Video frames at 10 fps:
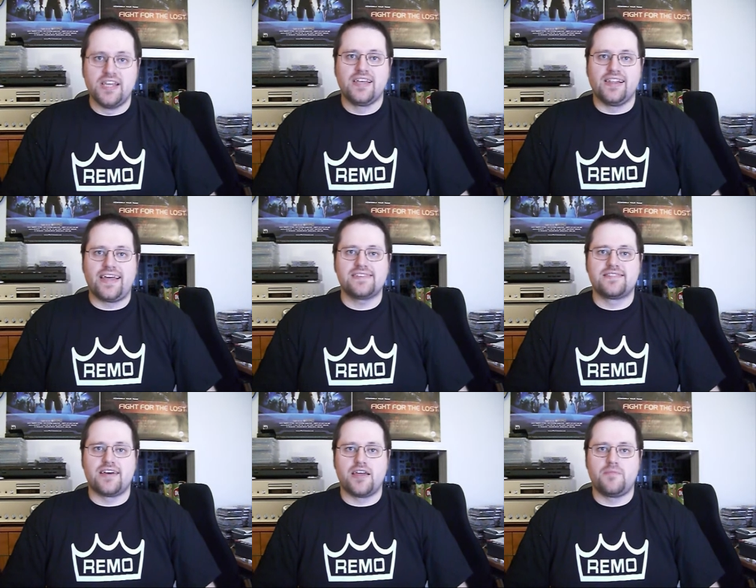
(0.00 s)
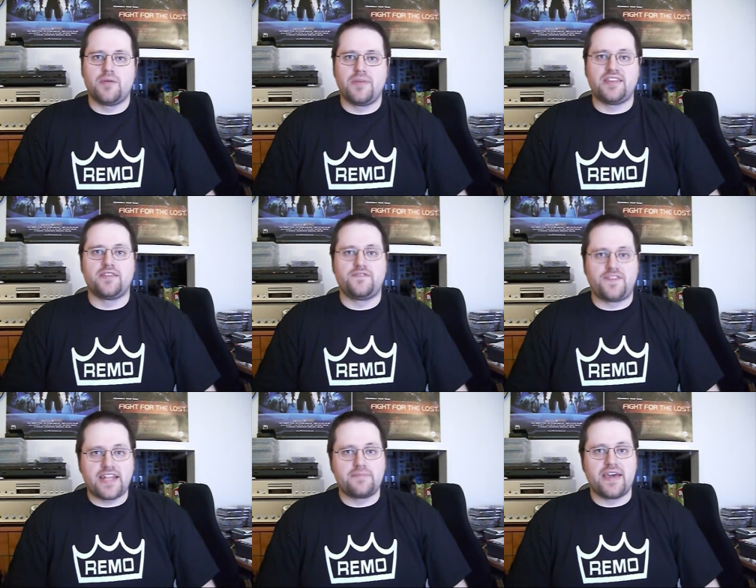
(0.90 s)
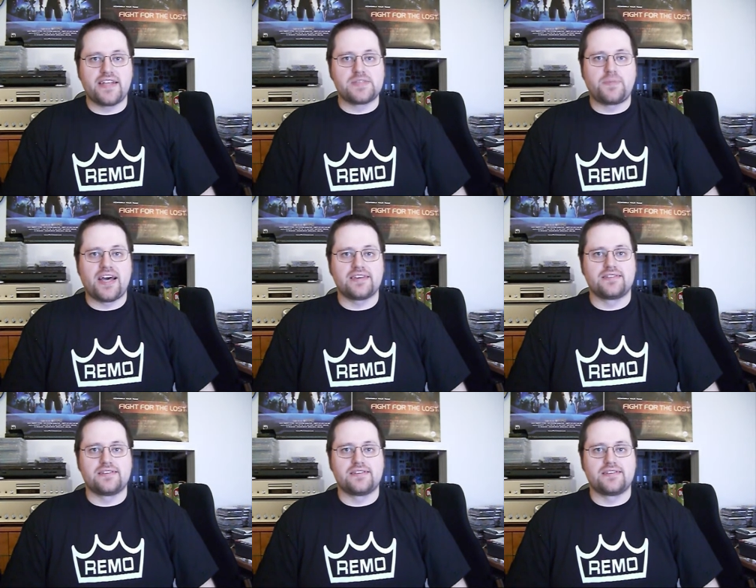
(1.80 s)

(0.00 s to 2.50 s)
Last time I made the Fat Man's Pasta